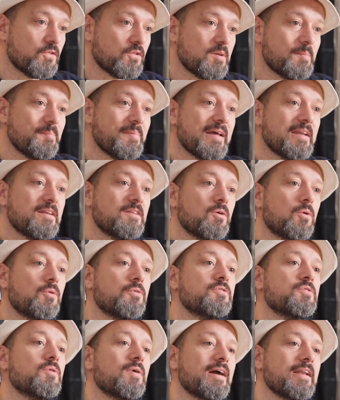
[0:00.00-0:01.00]
depend on
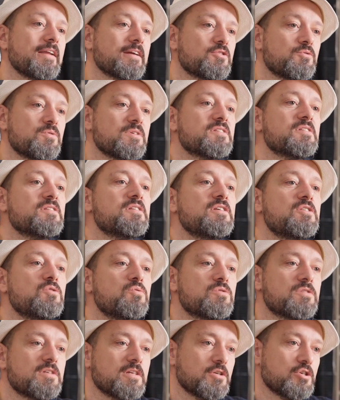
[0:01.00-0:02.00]
your electricity
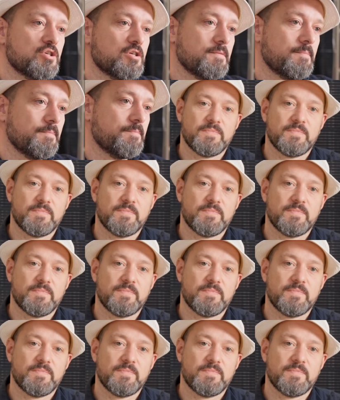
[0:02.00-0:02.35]
usage.